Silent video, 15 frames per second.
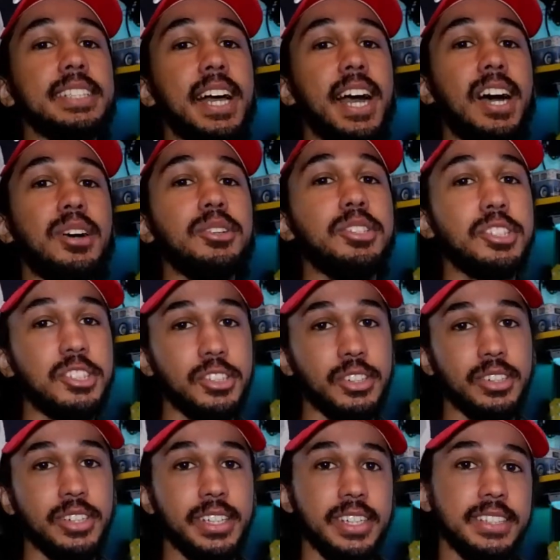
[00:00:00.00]
is, how
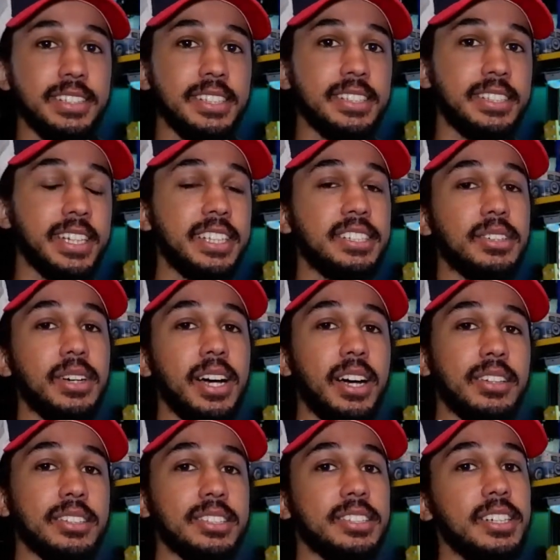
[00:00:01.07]
strong is this desk, or
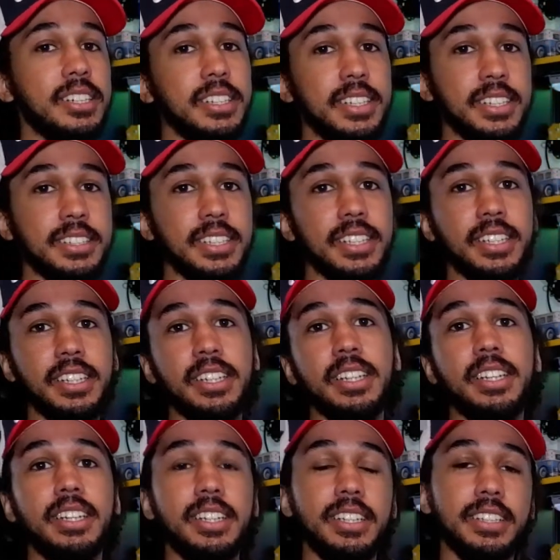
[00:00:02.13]
how sturdy is it?
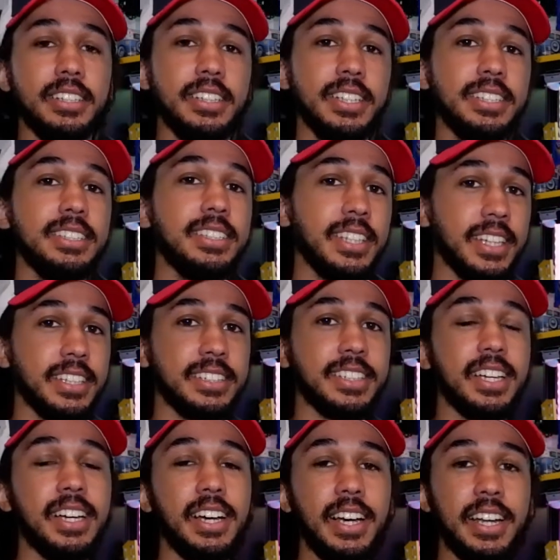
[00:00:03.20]
This
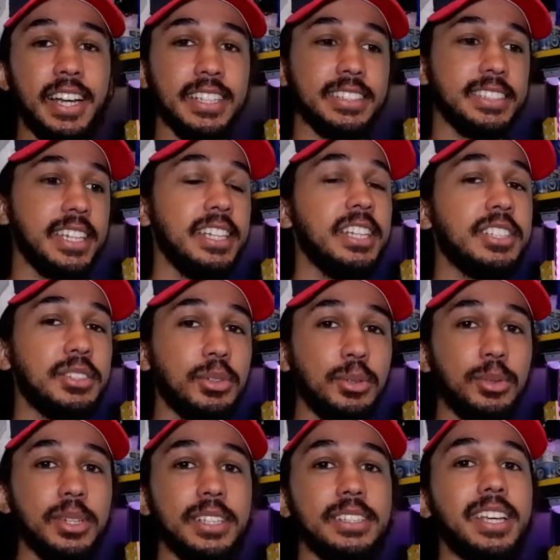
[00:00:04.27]
desk, and I say this
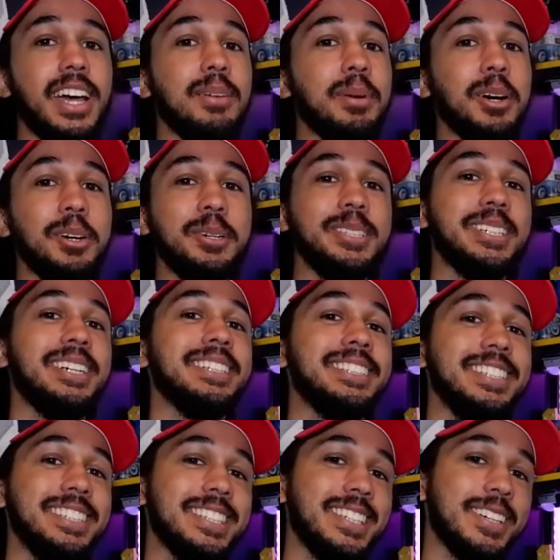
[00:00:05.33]
all the time, I always answer
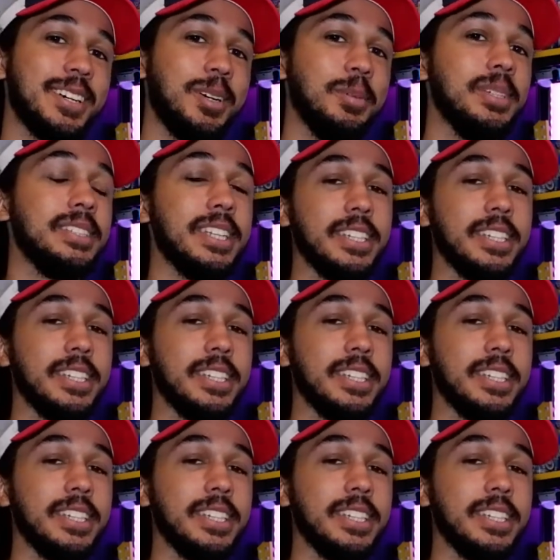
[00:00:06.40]
this in the comment